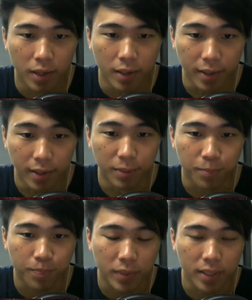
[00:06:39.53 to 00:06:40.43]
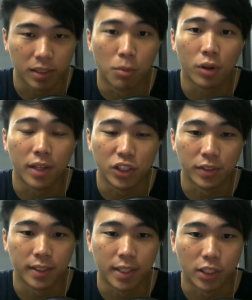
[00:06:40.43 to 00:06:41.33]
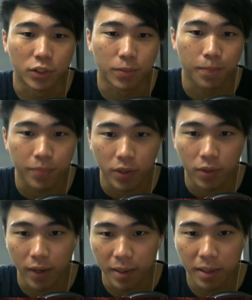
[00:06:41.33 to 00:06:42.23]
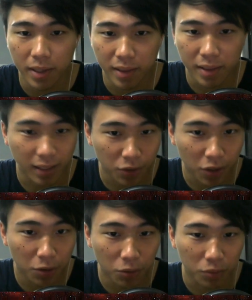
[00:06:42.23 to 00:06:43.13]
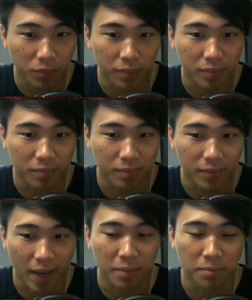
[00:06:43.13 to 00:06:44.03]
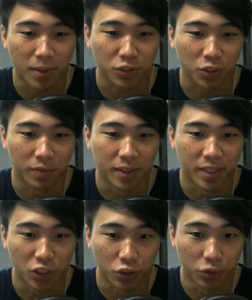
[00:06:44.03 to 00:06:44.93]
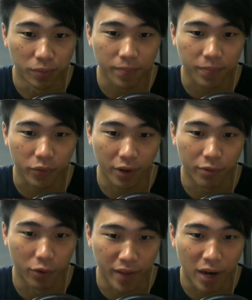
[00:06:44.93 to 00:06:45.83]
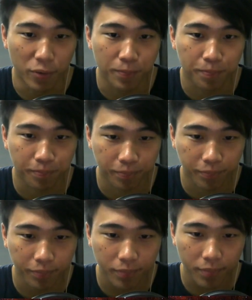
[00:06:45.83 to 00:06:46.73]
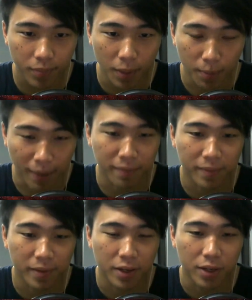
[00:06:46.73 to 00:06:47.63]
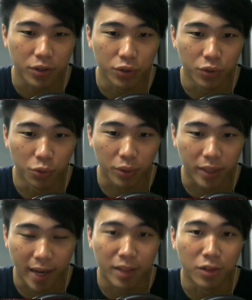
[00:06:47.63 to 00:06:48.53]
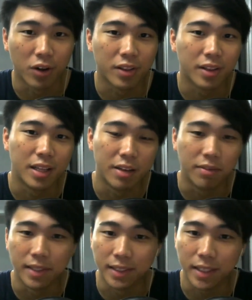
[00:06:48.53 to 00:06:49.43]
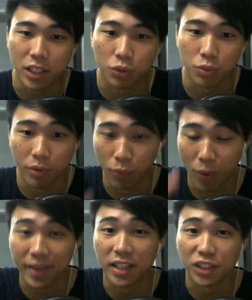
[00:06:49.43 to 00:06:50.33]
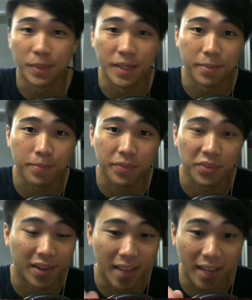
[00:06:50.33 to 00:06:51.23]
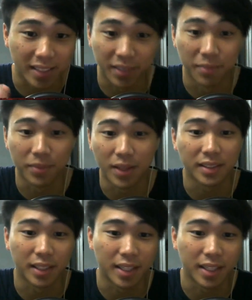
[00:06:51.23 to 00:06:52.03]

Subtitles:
here is the more dangerous stage, right? It does not look that much of an issue, right, for now, but you cannot leave this stage with 1 HP, right? That's the